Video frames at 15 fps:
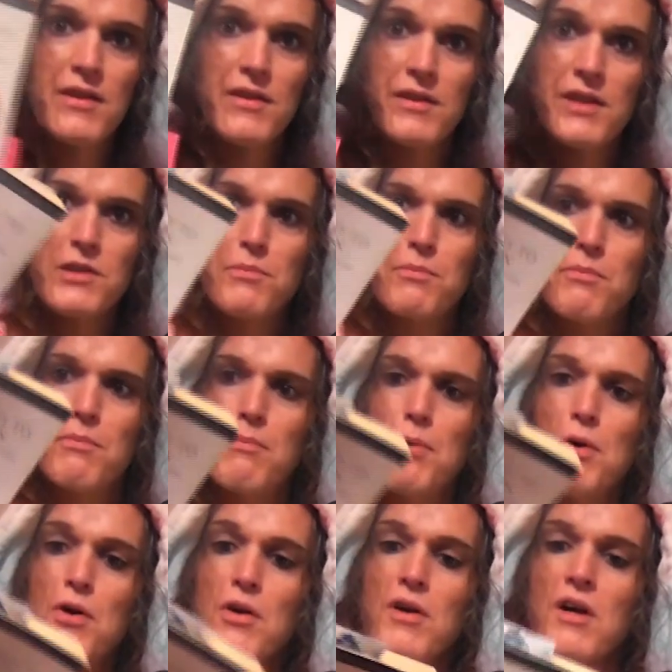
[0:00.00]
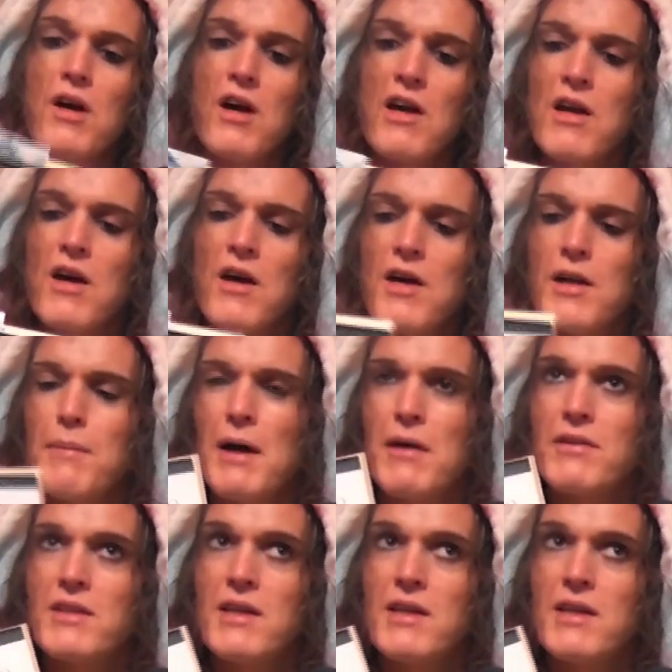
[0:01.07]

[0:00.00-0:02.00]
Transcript: This book, I heard about